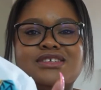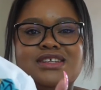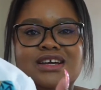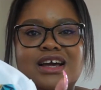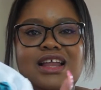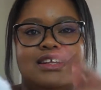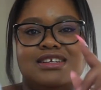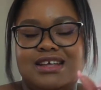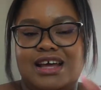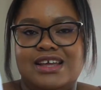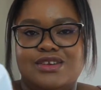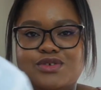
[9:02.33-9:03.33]
of the colors
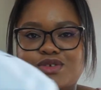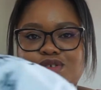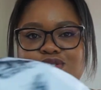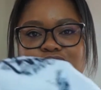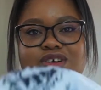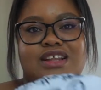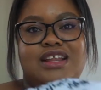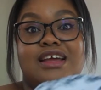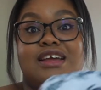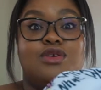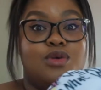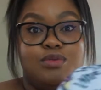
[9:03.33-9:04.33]
I can also
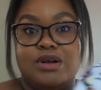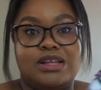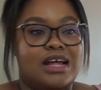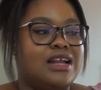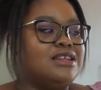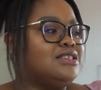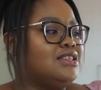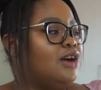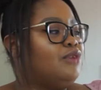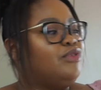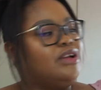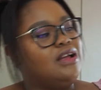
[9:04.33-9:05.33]
like incorporate that into the
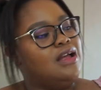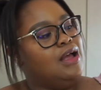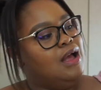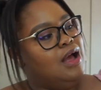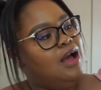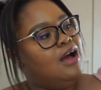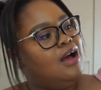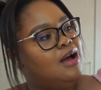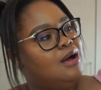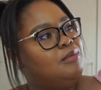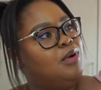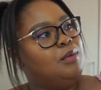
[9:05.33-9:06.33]
outfit.
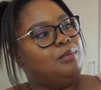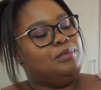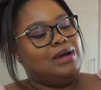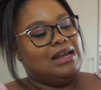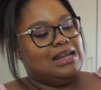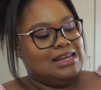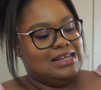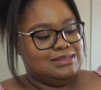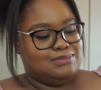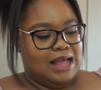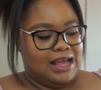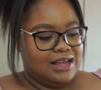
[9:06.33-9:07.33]
But it is
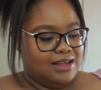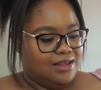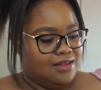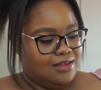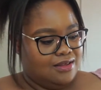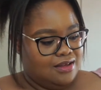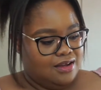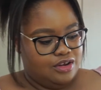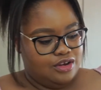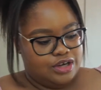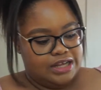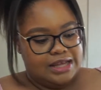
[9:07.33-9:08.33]
black
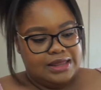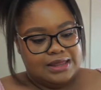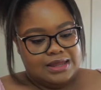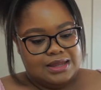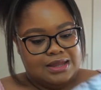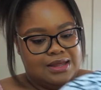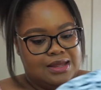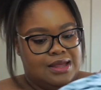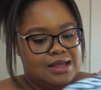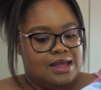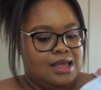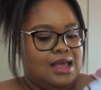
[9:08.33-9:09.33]
underneath,
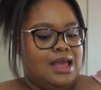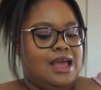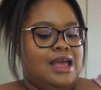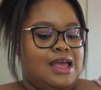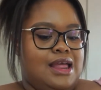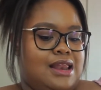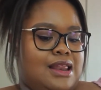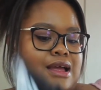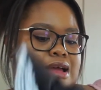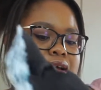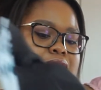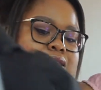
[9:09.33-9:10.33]
and
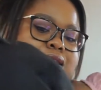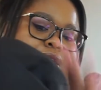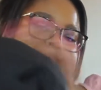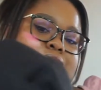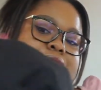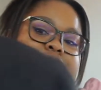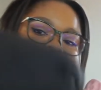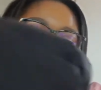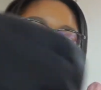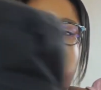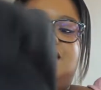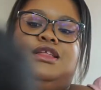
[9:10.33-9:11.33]

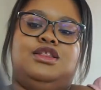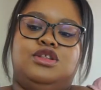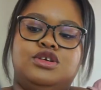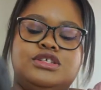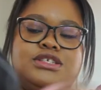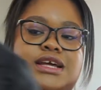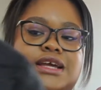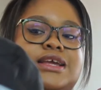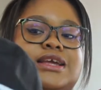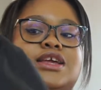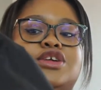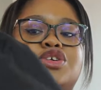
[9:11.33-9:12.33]
it looks
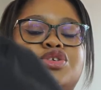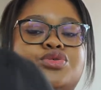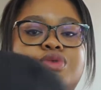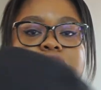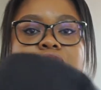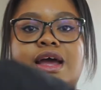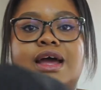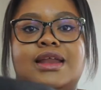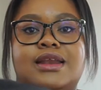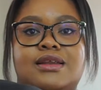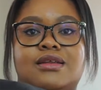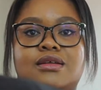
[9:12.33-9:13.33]
like you
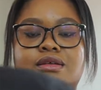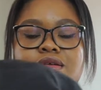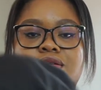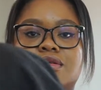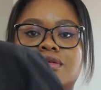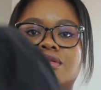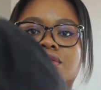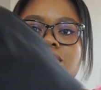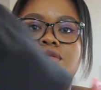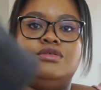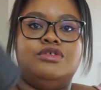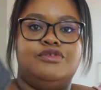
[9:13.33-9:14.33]
can
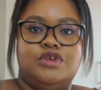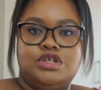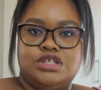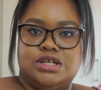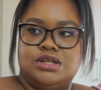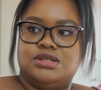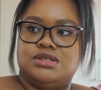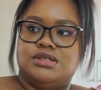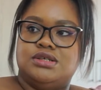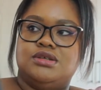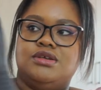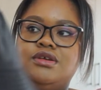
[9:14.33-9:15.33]
reverse it
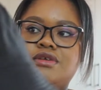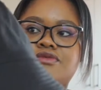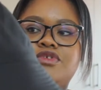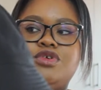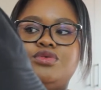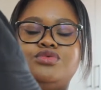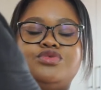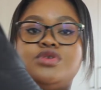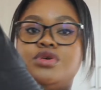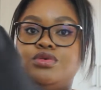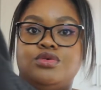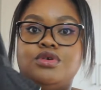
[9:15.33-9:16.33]
if you
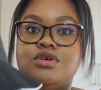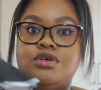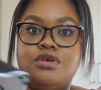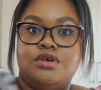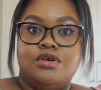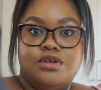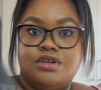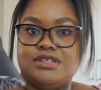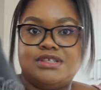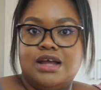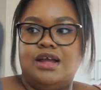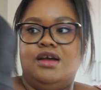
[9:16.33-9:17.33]
so
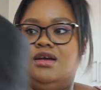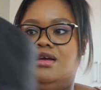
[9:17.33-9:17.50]
desire.